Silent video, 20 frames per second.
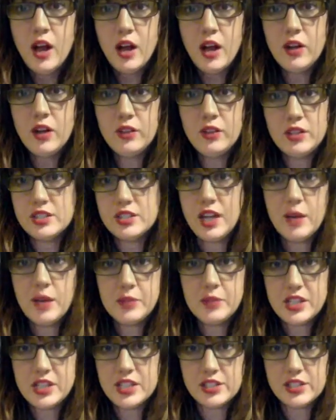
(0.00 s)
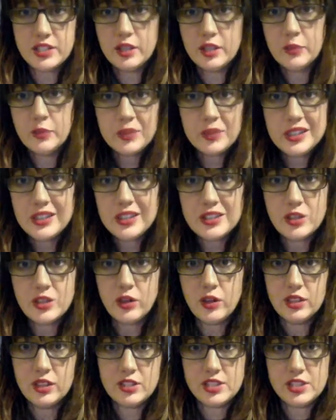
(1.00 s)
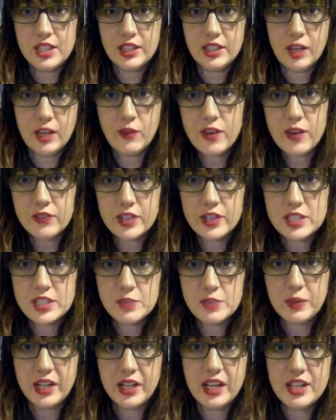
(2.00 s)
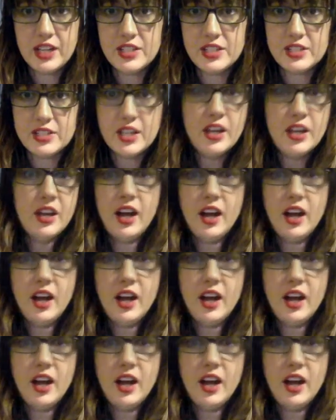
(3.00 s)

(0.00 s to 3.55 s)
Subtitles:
the Tomkeys completely don't understand that reference because